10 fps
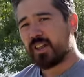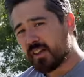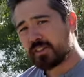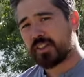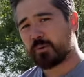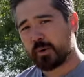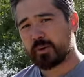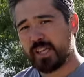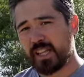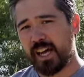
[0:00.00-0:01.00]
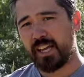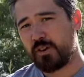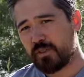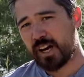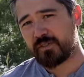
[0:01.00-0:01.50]
The other thing that we really like,
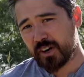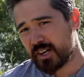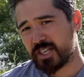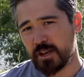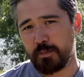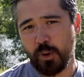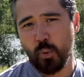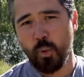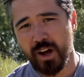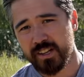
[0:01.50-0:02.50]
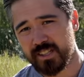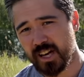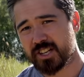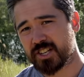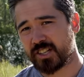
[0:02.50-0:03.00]
you've got a very simple
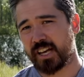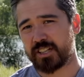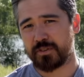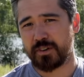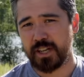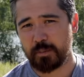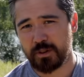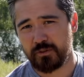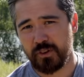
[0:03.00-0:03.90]
one-touch selector for depth of